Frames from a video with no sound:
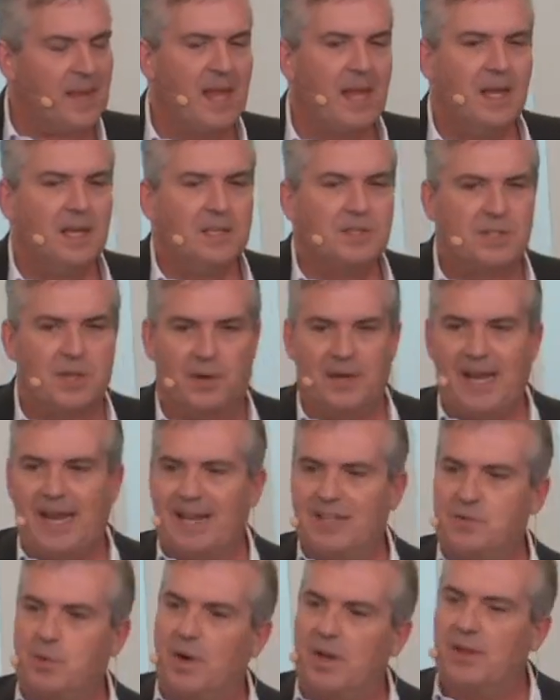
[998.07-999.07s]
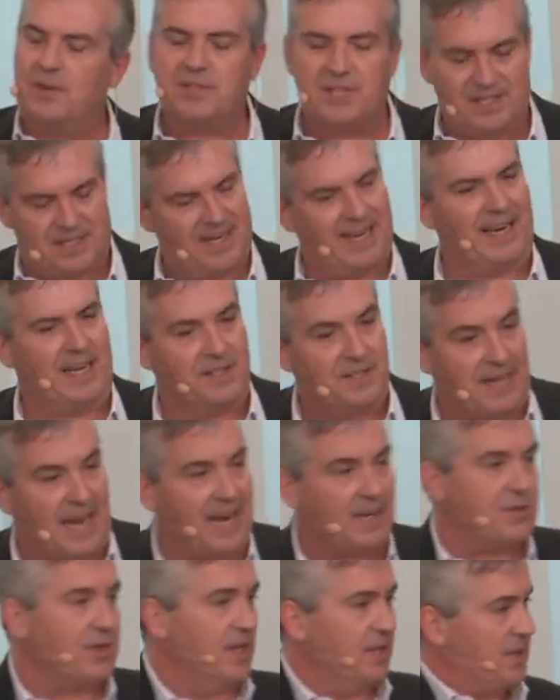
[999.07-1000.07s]
So yeah, it's one of those things, again, it's
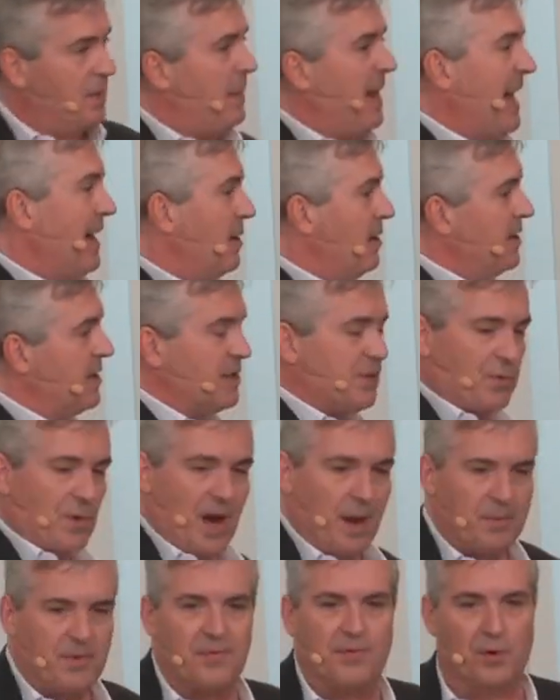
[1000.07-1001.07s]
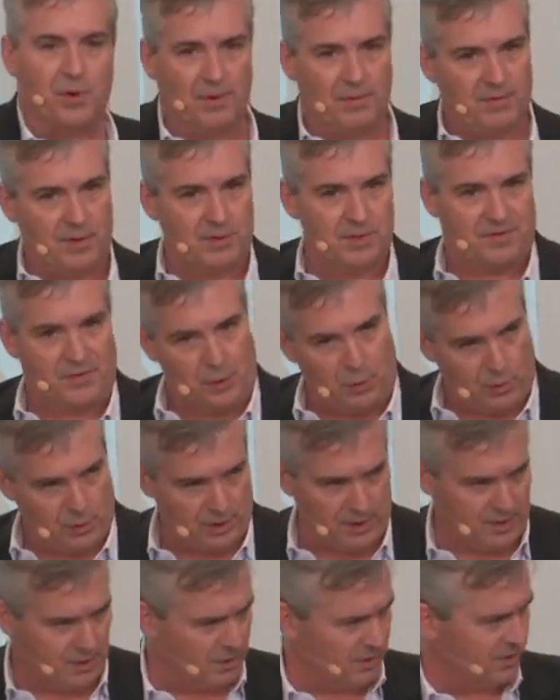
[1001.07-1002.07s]
a pattern disrupt for those of you who are
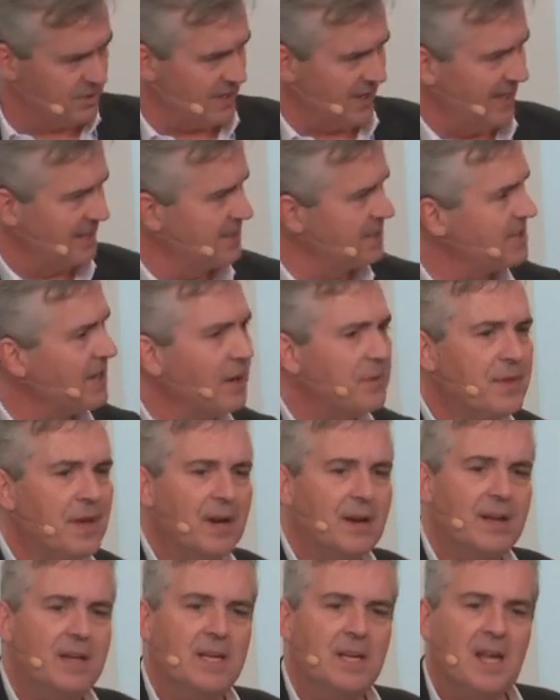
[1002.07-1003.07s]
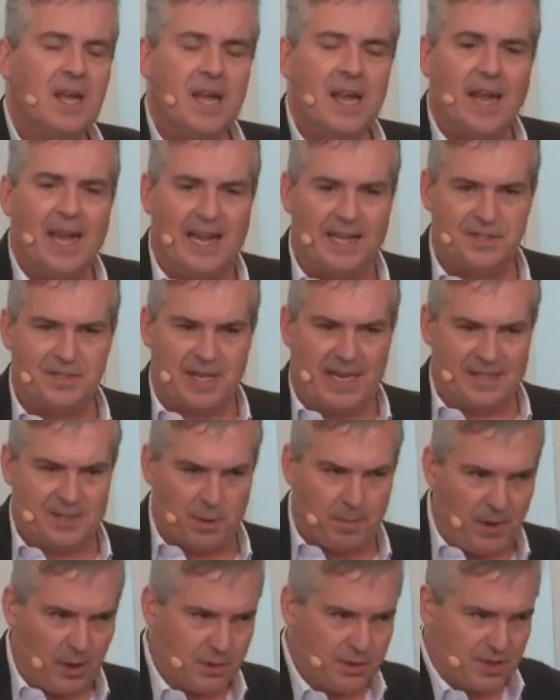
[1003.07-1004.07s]
neuroscientists out there. It's as
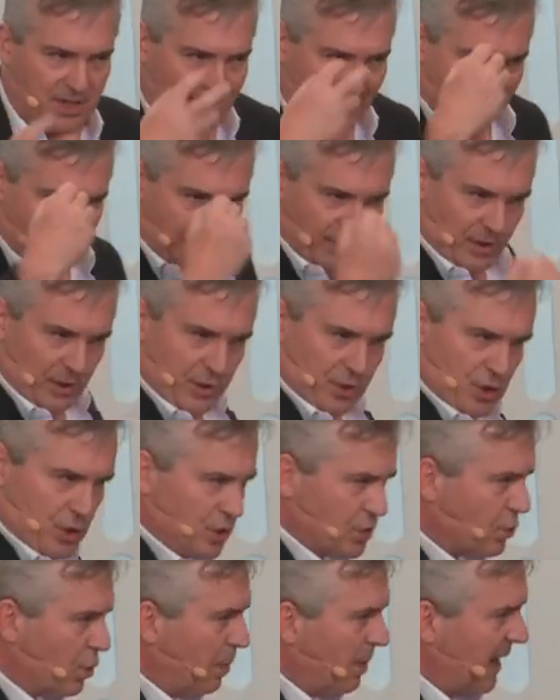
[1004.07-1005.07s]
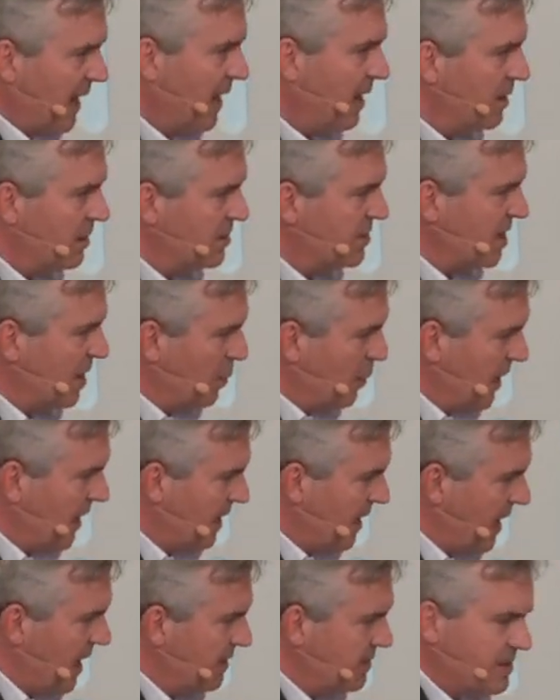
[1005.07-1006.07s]
opposed to getting in those usual patterns that we
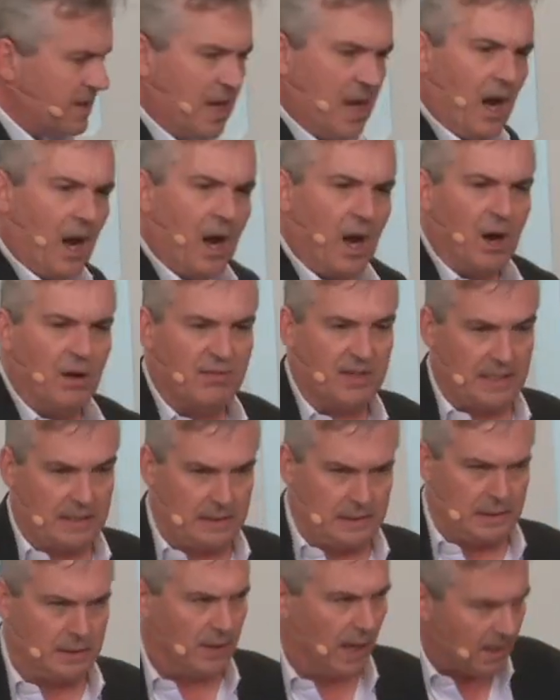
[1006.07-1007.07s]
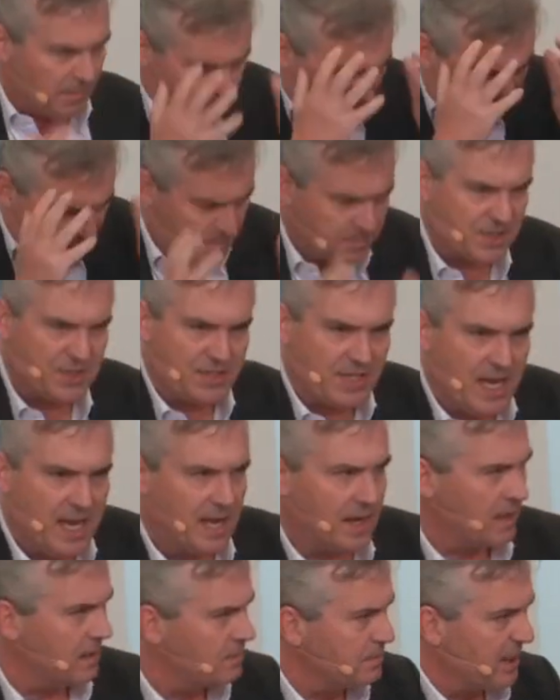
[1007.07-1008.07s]
get of like, oh, I made a mistake,
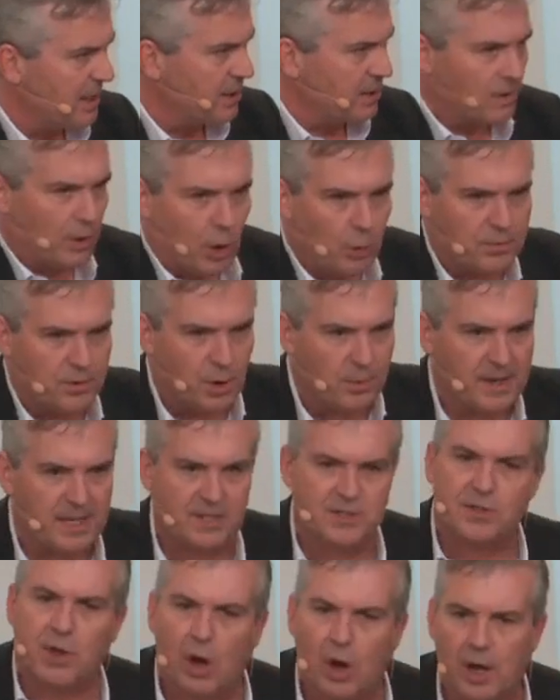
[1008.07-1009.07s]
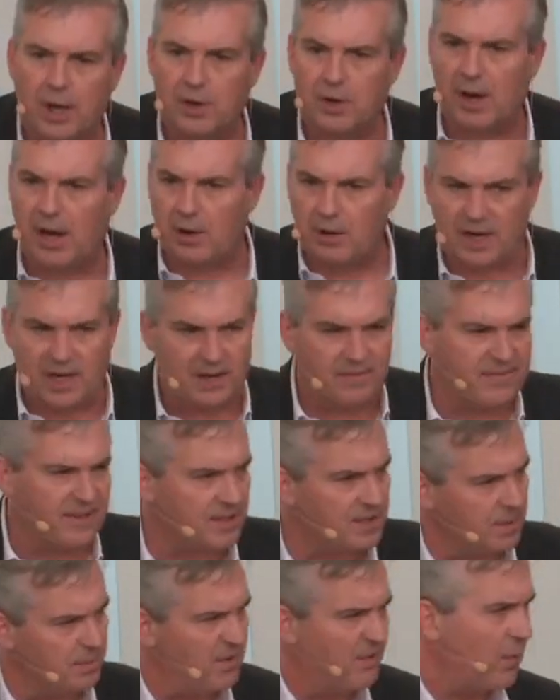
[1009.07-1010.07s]
I better hope nobody saw it, or how can I fix
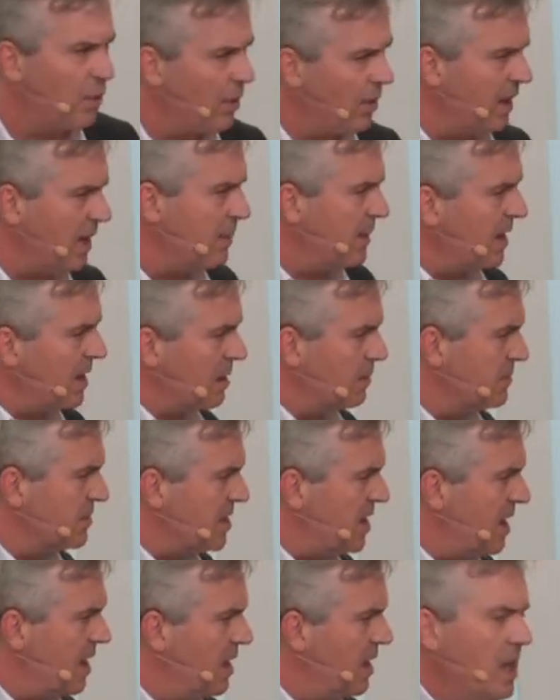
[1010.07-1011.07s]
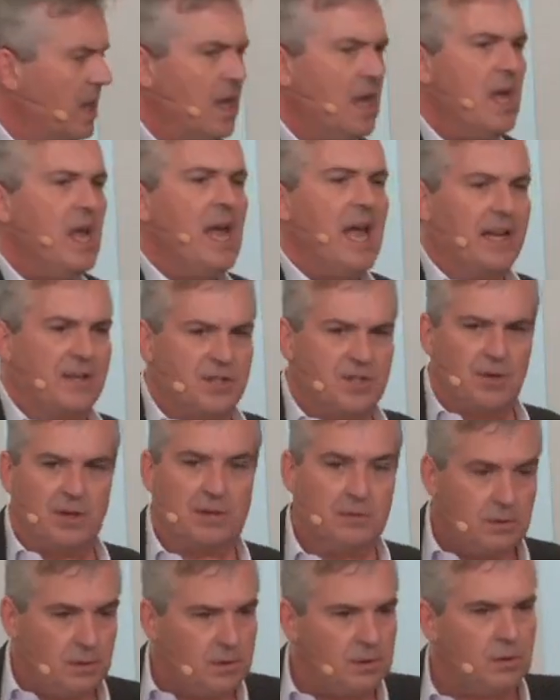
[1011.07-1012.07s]
it before anybody comes in, and just going,
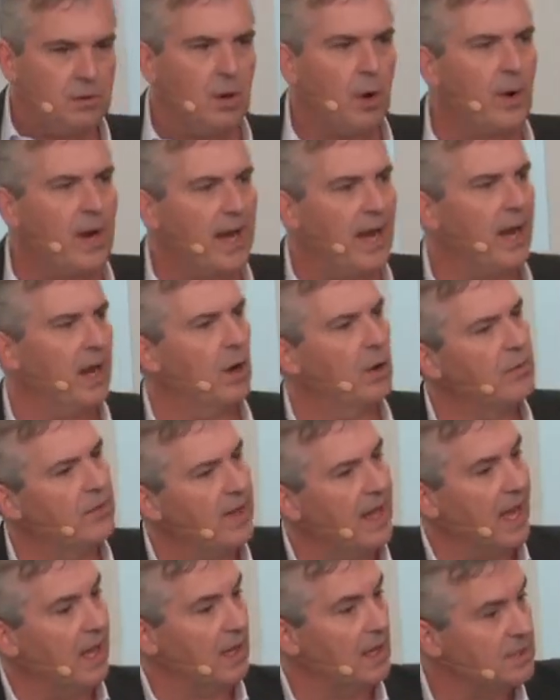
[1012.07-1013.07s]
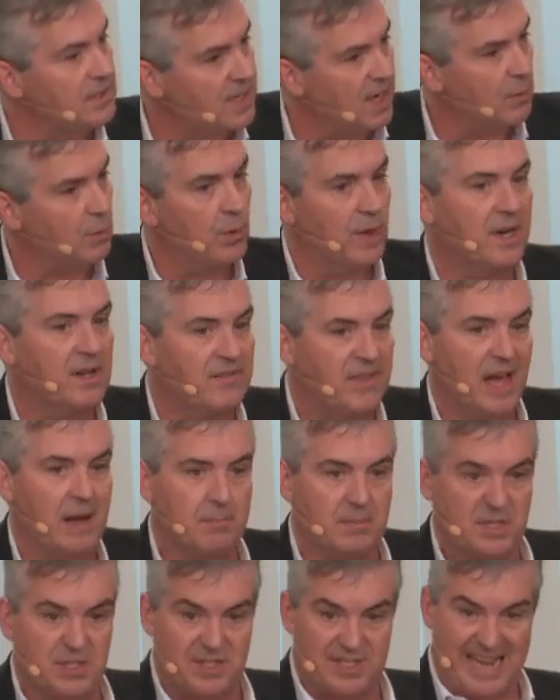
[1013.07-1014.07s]
ooh, okay, I own that. Let's get rid of that
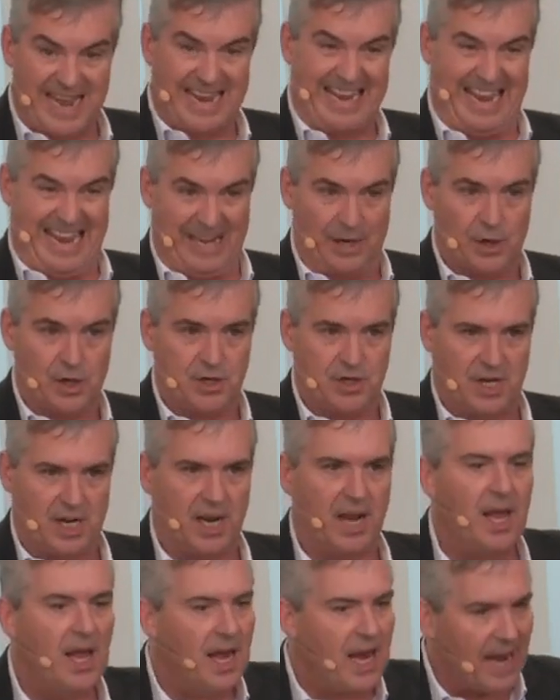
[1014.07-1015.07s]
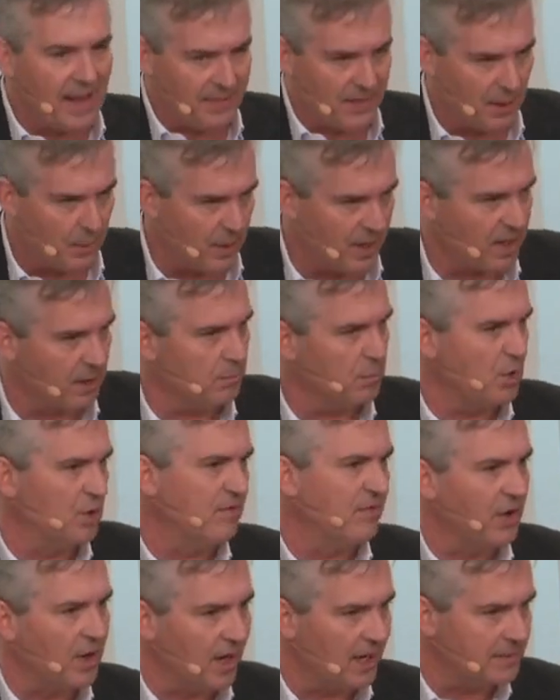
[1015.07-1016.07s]
mistake energy, and then we can move
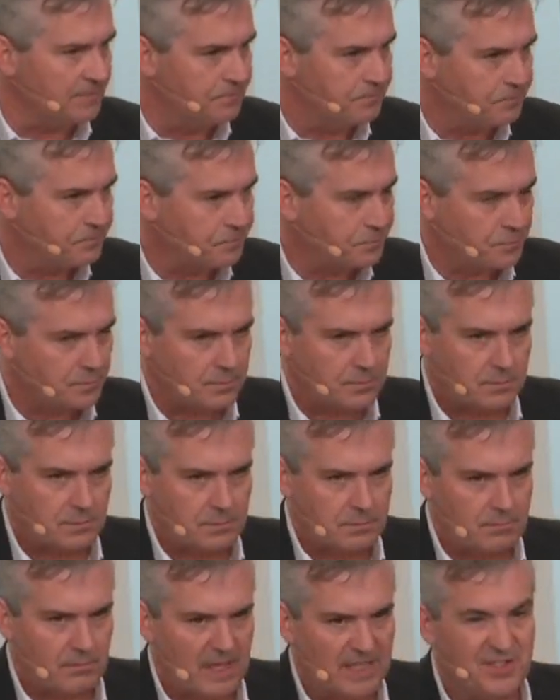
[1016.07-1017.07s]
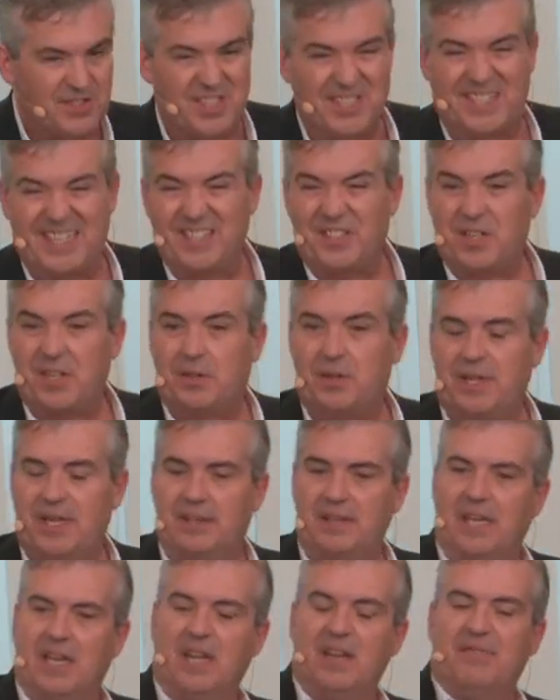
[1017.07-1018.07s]
on. Statistically, in
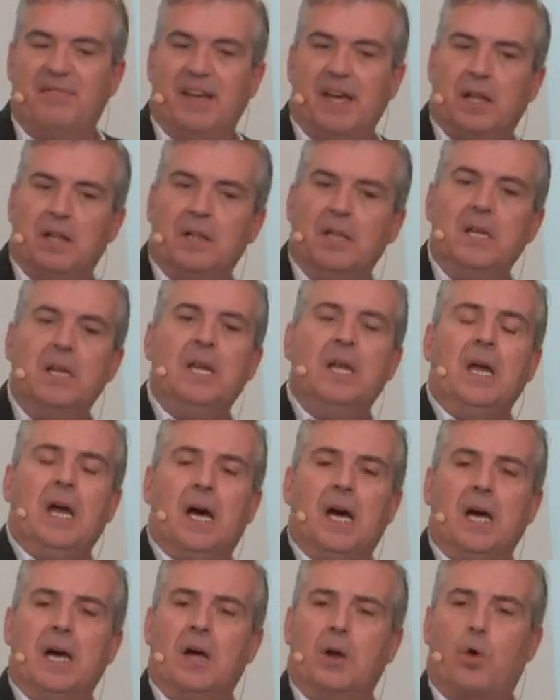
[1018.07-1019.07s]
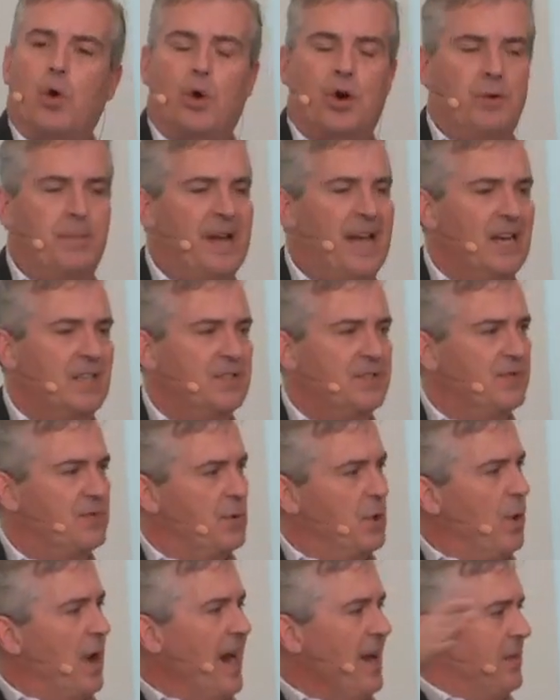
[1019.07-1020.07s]
the NFL, quarterbacks
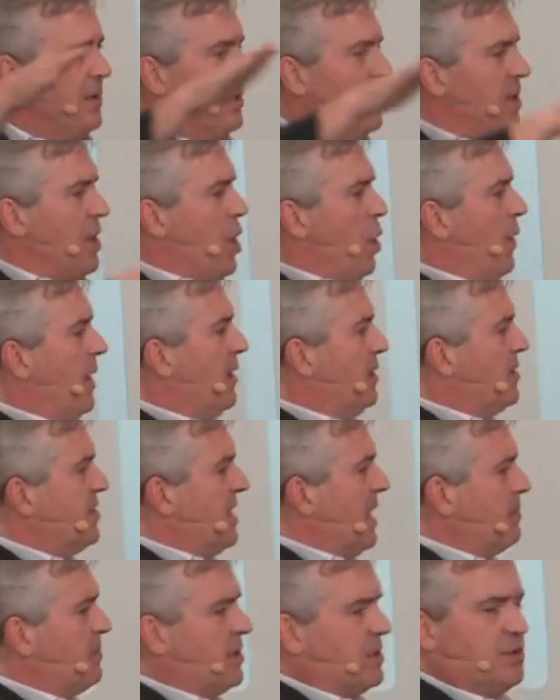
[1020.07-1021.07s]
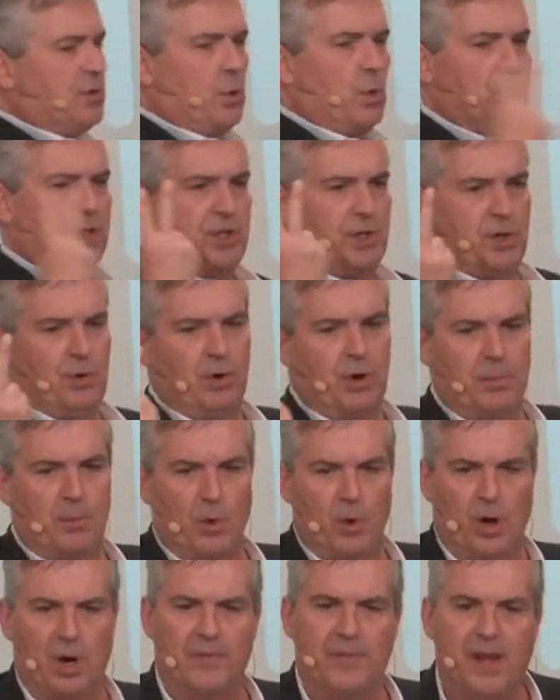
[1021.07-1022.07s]
throw either no interceptions or two or
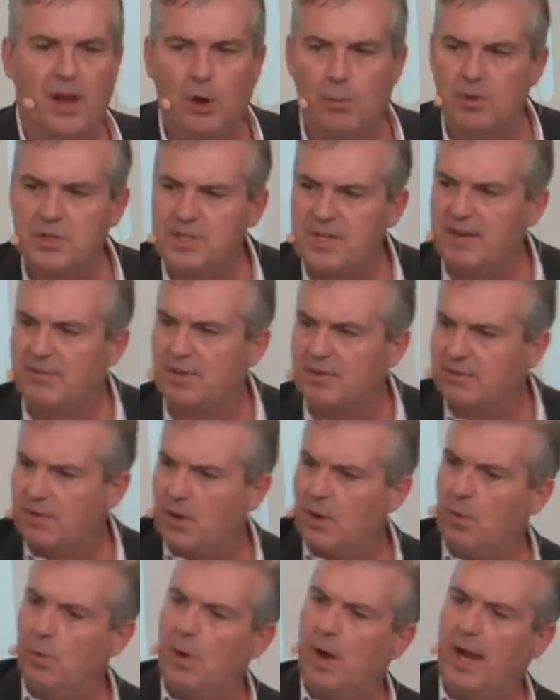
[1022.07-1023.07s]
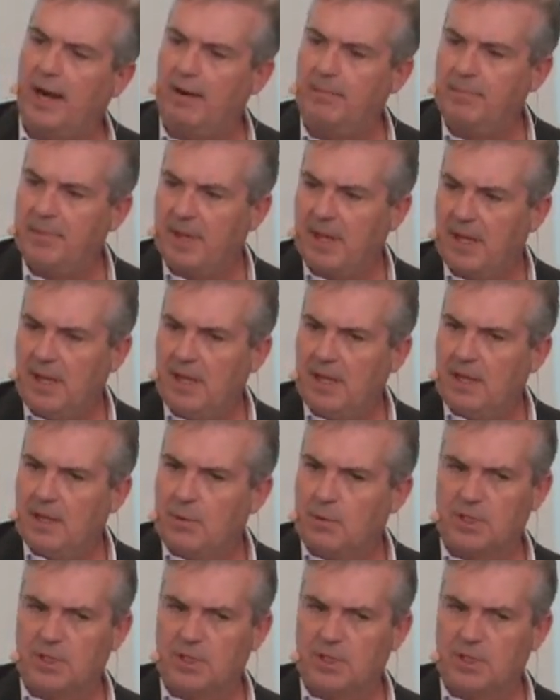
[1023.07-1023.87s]
more. They almost never throw one. Once you